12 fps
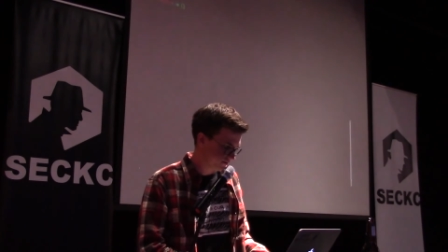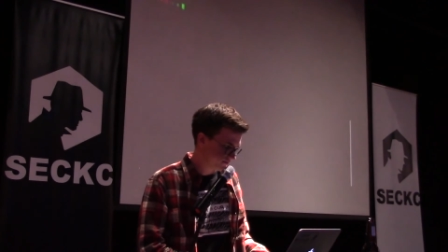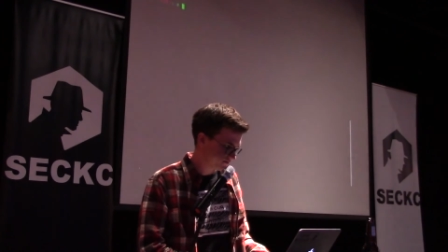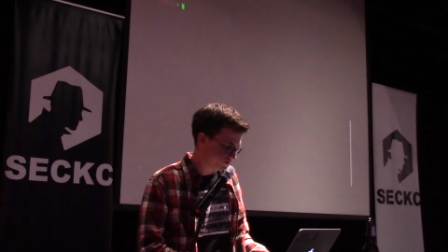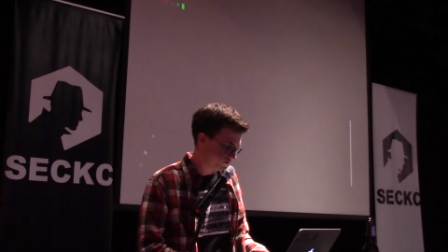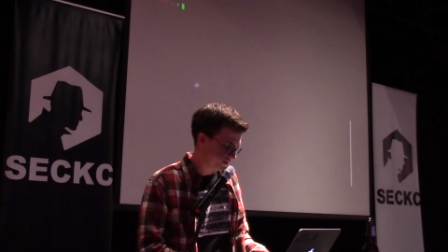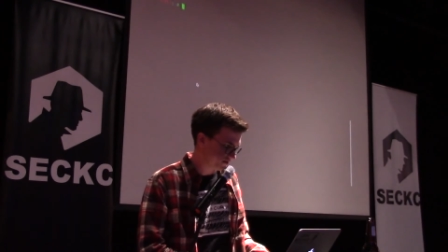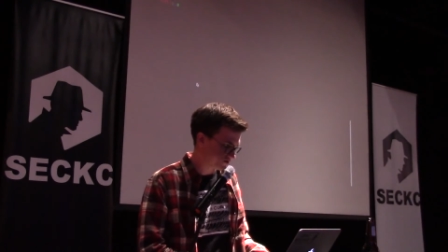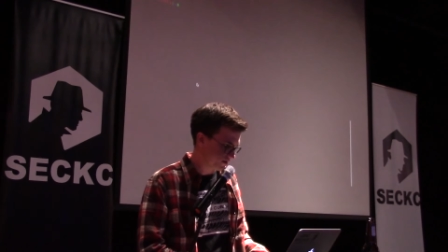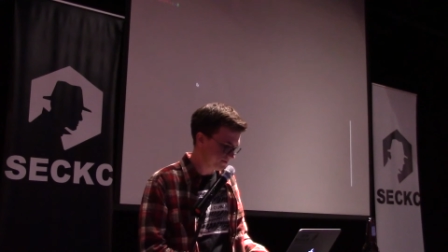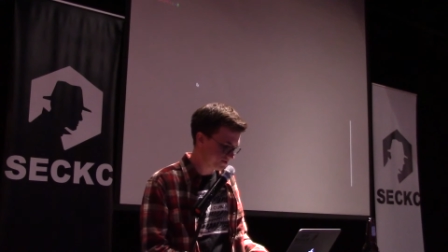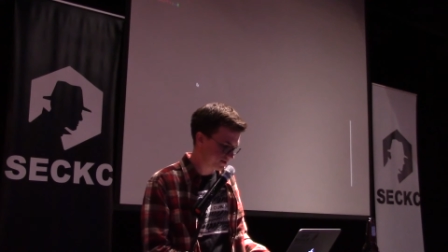let's go over here. So
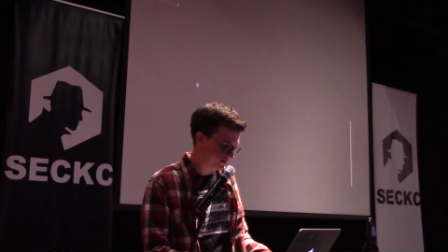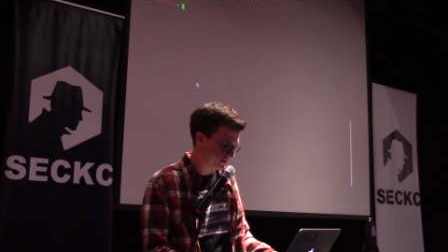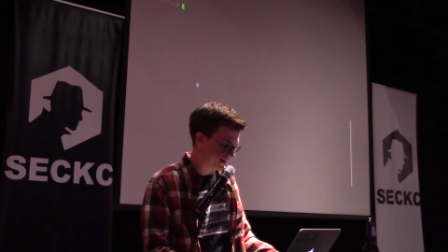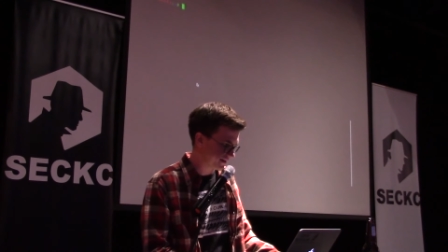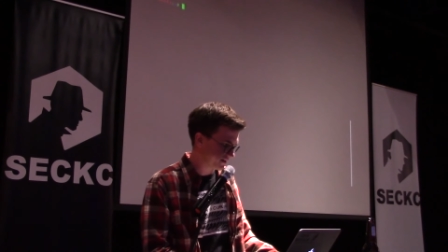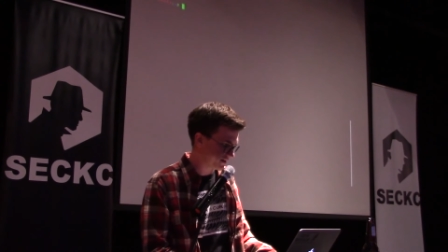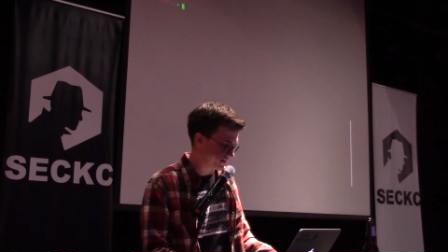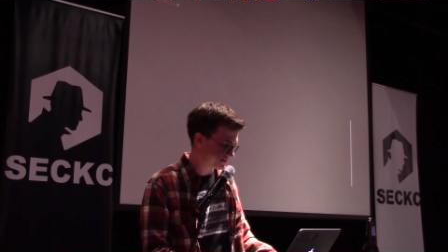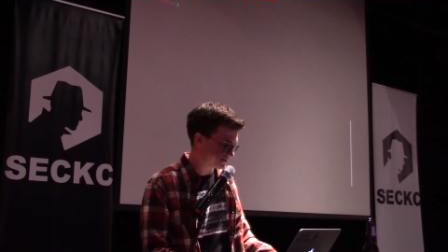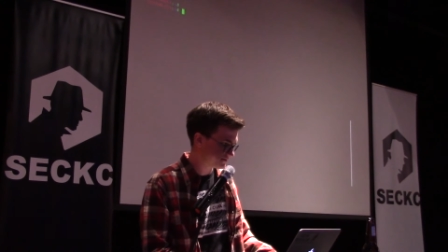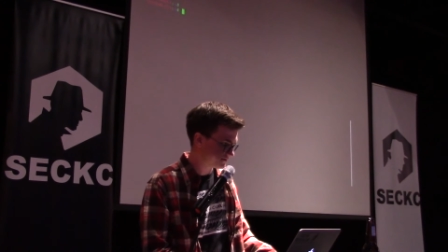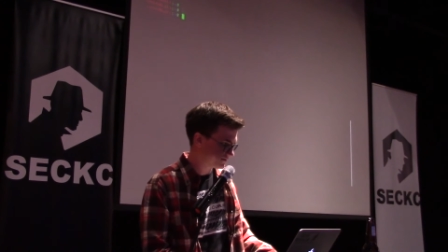I'm just in Kali Linux.